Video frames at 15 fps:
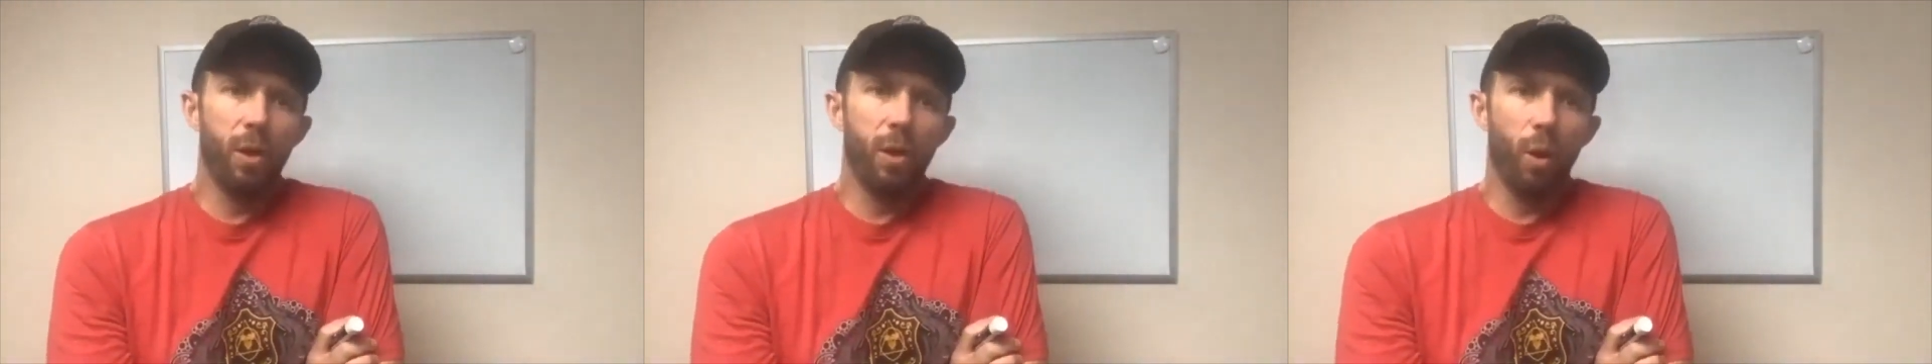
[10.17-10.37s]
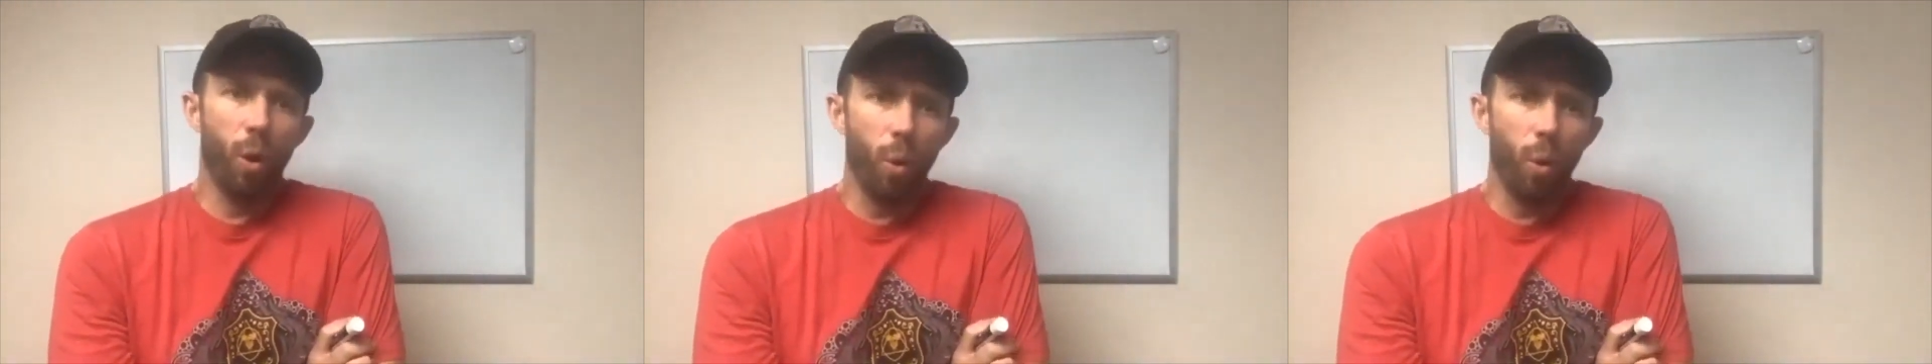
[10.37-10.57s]

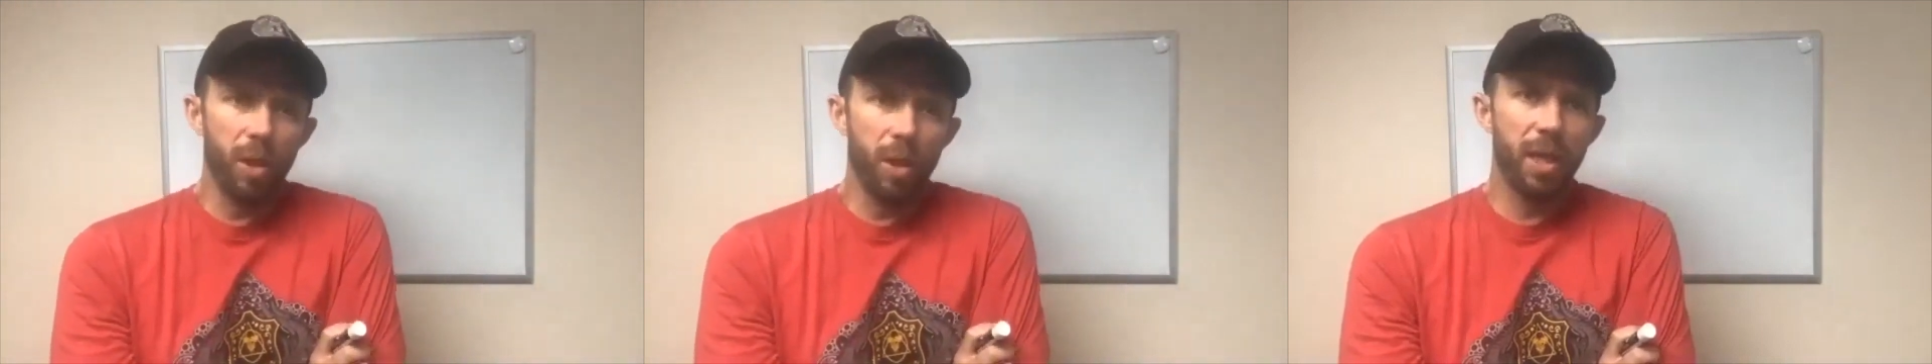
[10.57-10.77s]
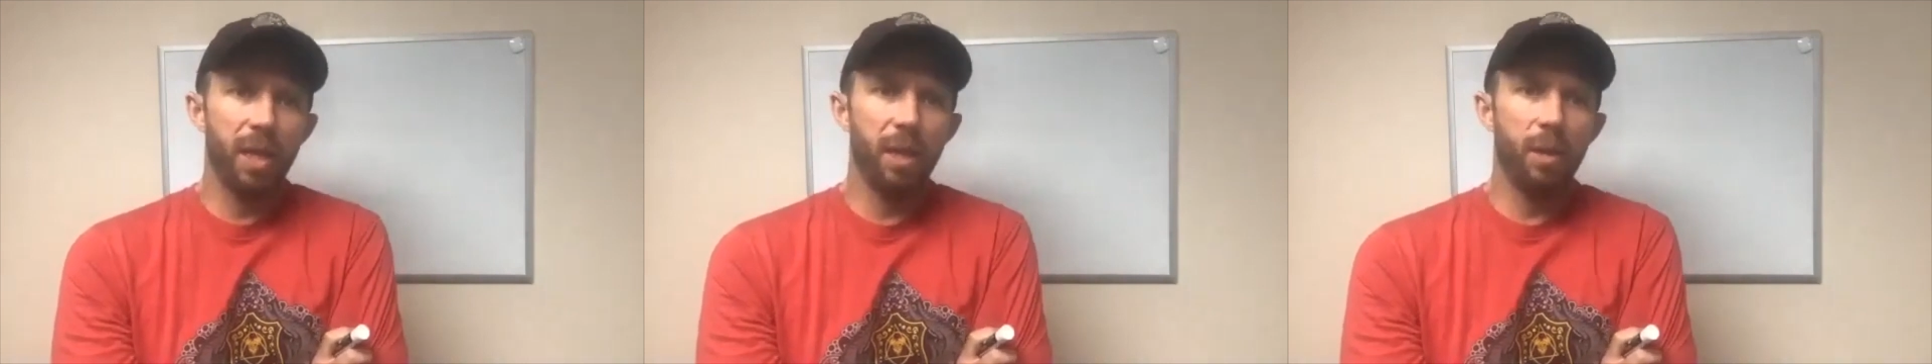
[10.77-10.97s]

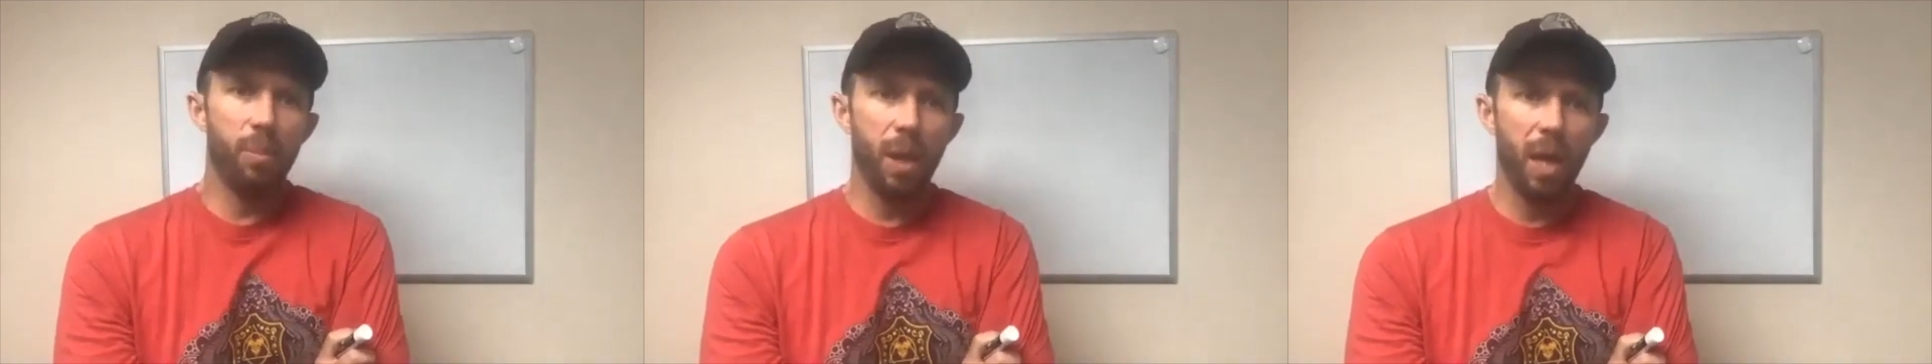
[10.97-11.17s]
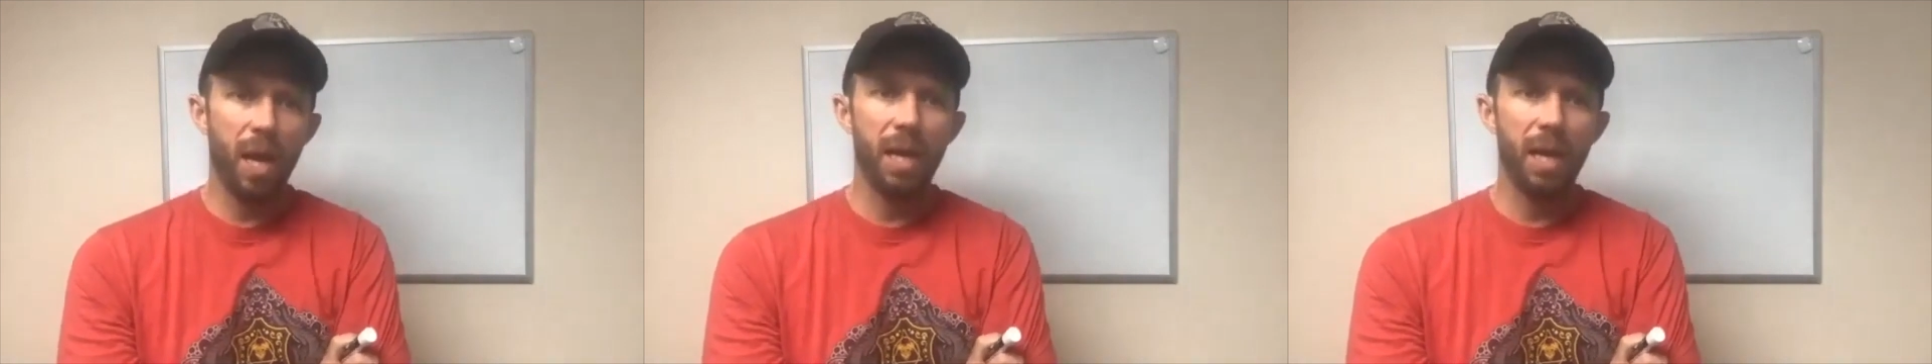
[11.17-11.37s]
only
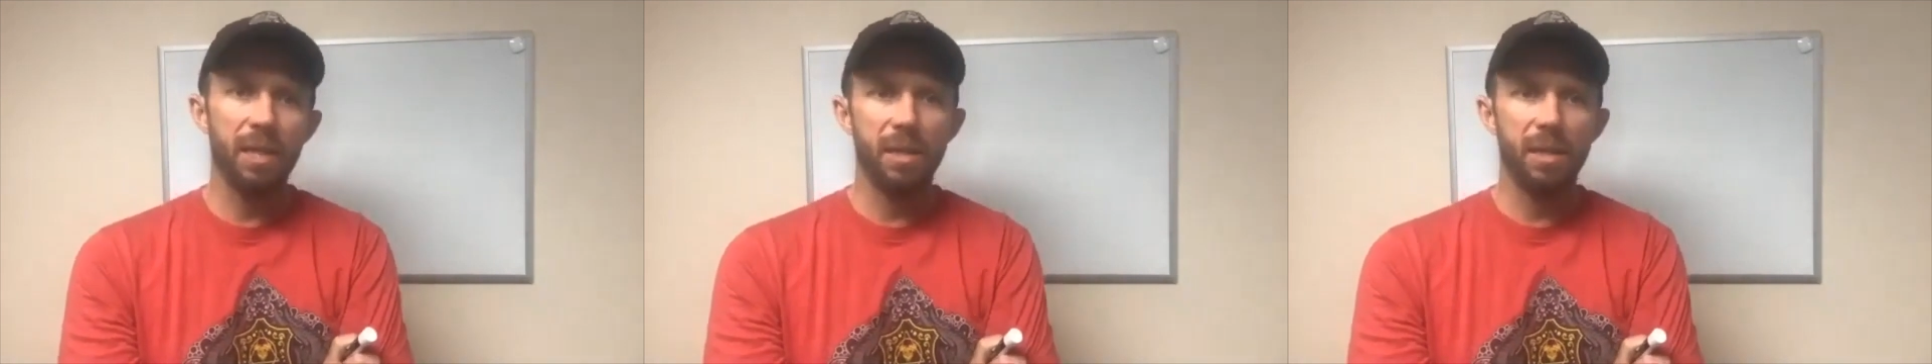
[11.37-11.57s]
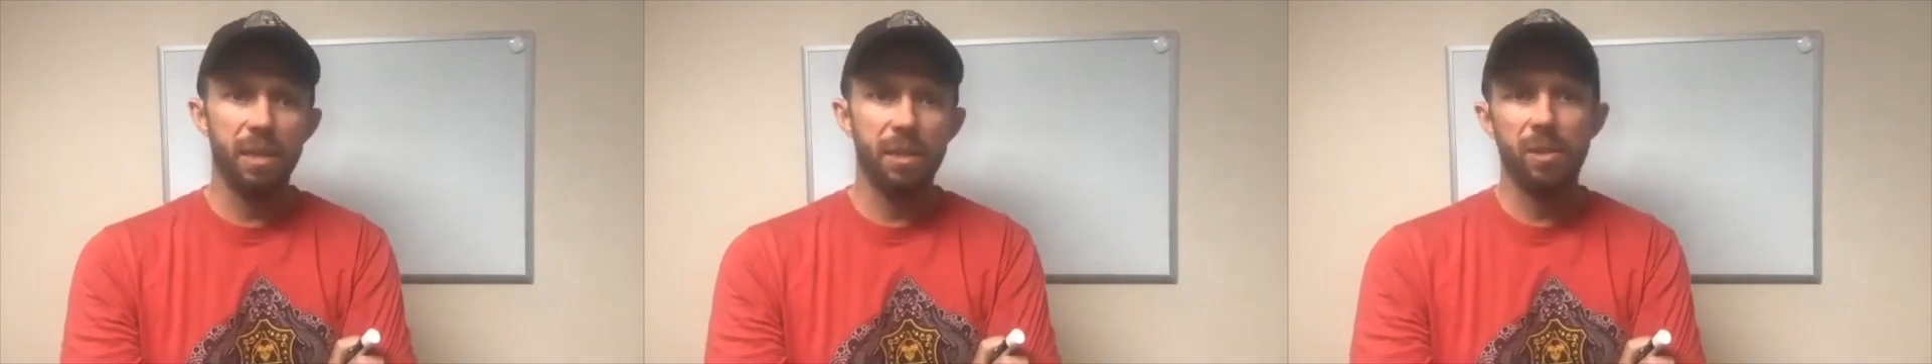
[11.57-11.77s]

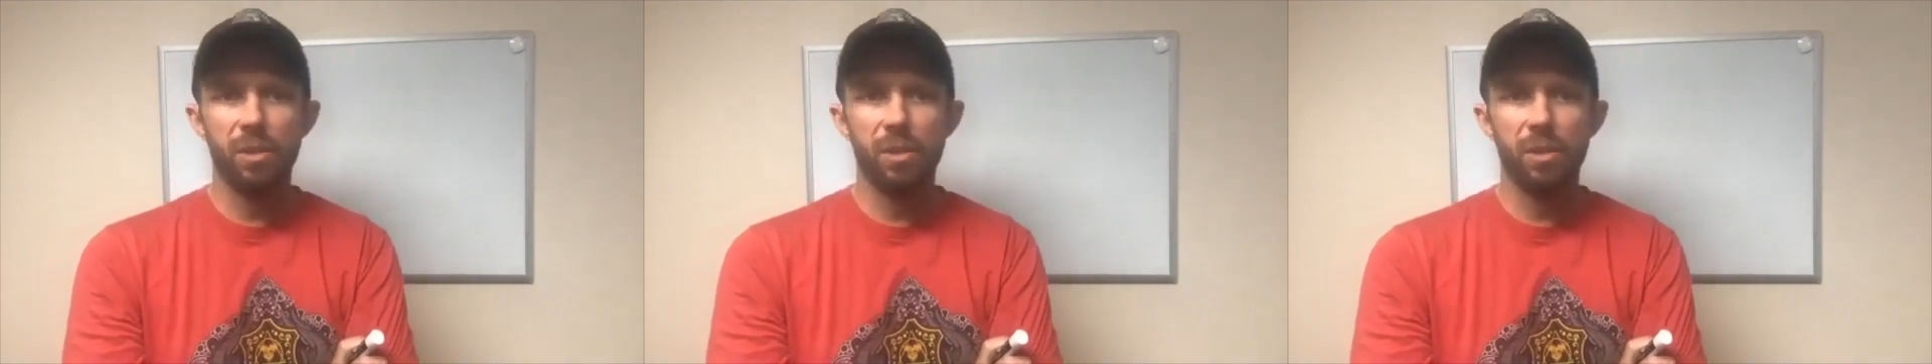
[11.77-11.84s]
applies in